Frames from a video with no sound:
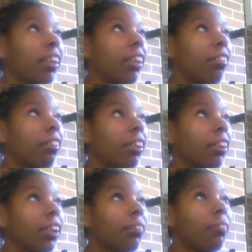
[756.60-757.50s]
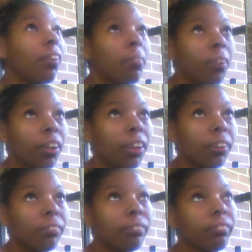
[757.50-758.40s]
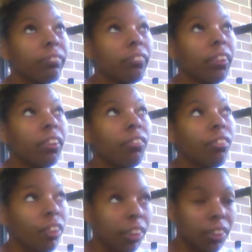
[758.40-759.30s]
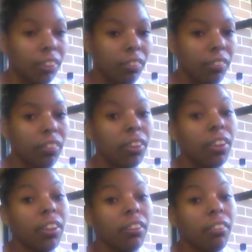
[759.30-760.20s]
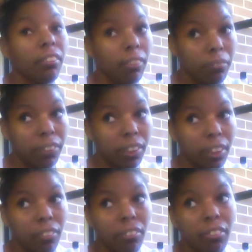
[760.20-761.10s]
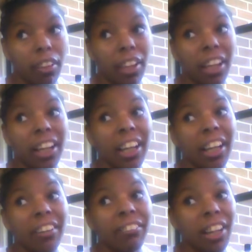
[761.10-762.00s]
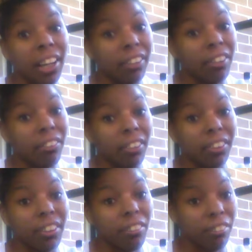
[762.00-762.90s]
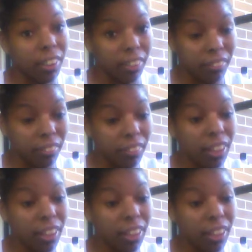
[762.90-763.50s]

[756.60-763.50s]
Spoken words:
They sell it at Walmart, Target, CVS, and now they sell it at Salvage.